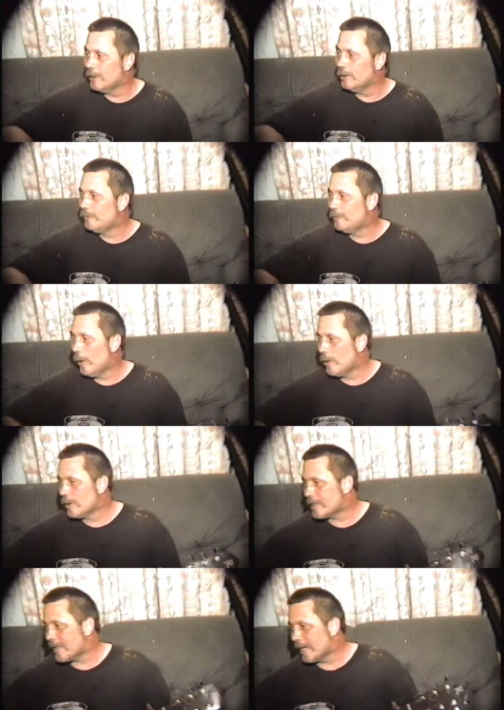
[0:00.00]
two,
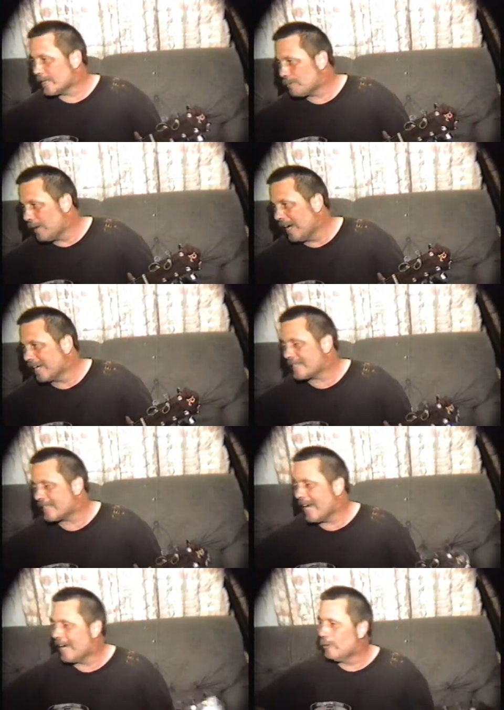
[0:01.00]
four, six
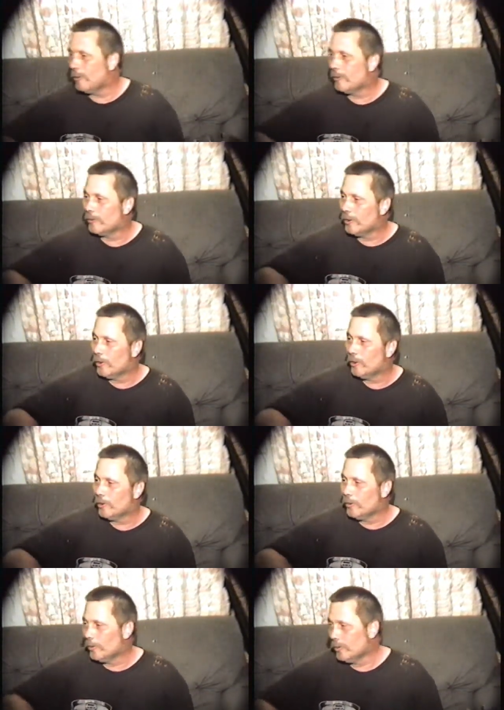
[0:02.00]
packs, I don't
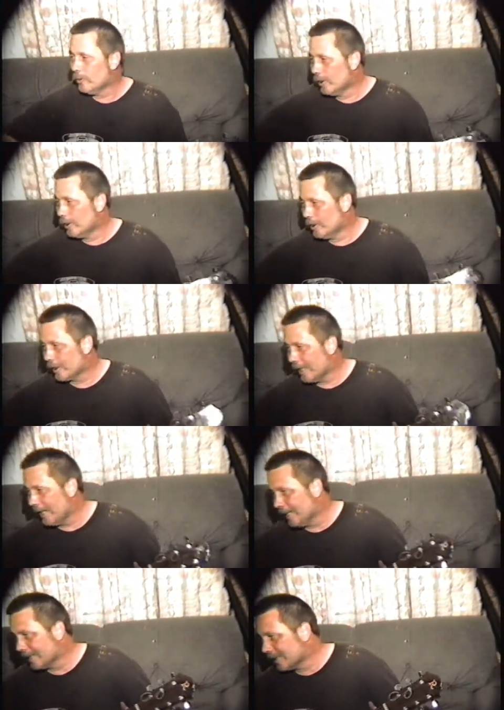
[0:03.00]
know. Look
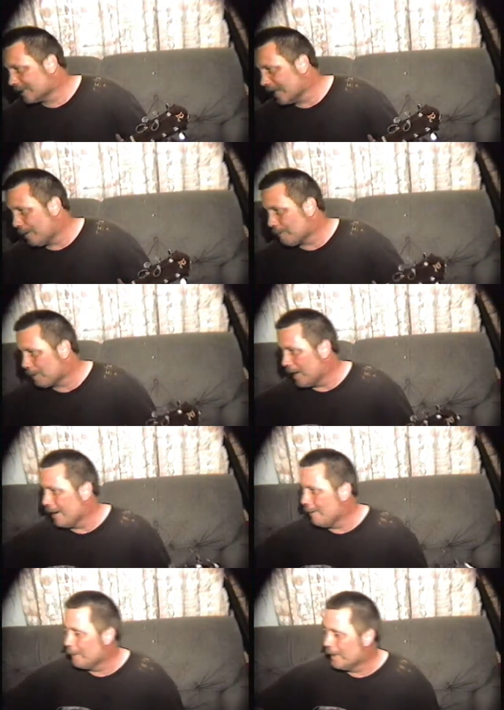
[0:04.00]
at the shape
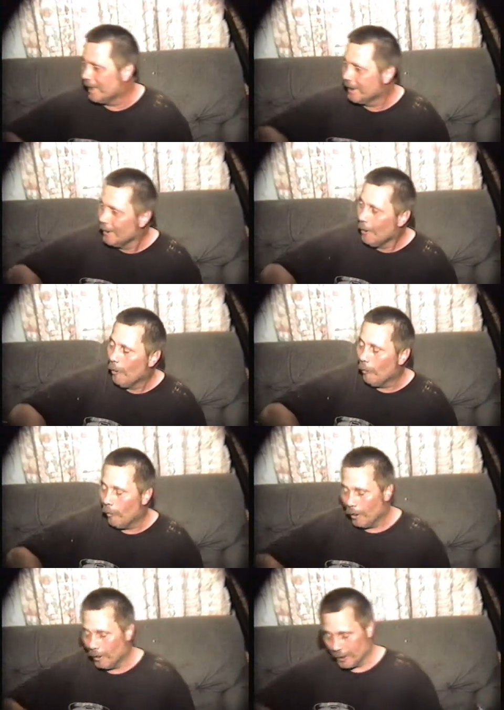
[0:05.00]
I'm in,
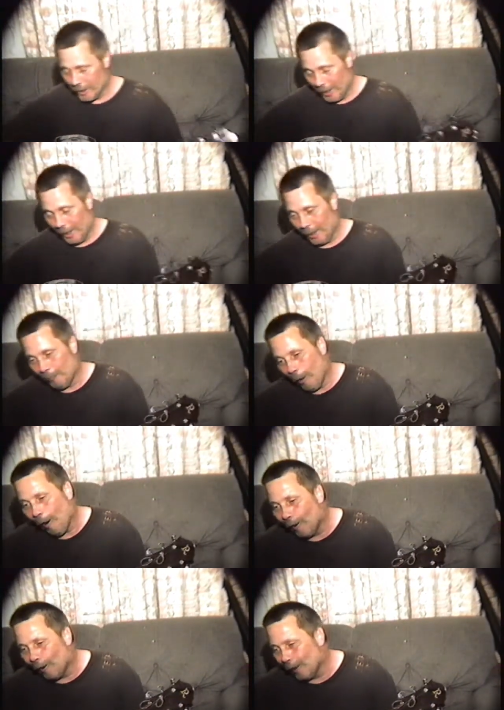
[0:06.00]
wasn't it a
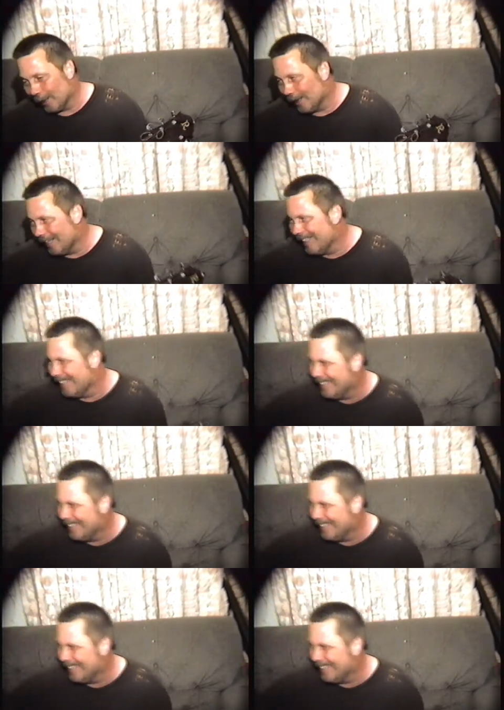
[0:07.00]
party?